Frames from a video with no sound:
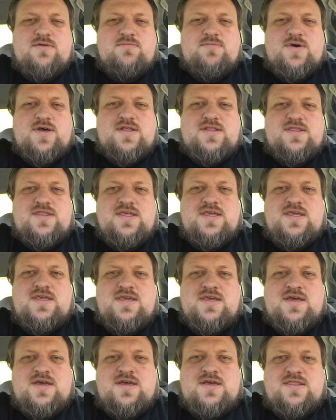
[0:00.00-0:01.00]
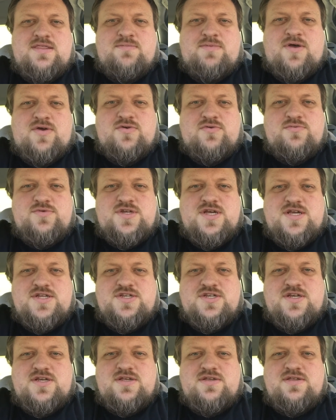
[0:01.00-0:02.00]
But the ballroom
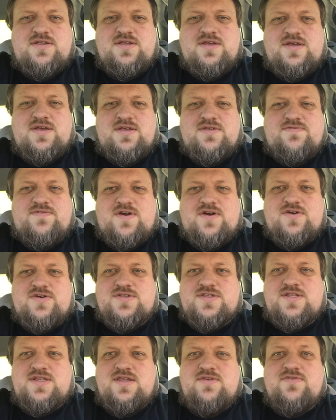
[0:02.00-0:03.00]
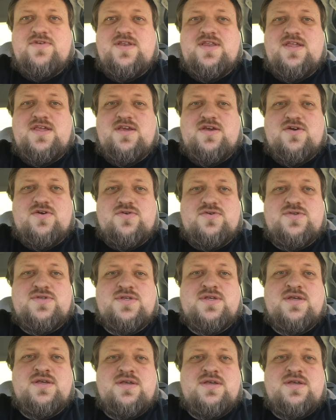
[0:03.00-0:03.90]
Cha-Cha, as far as the DVD goes,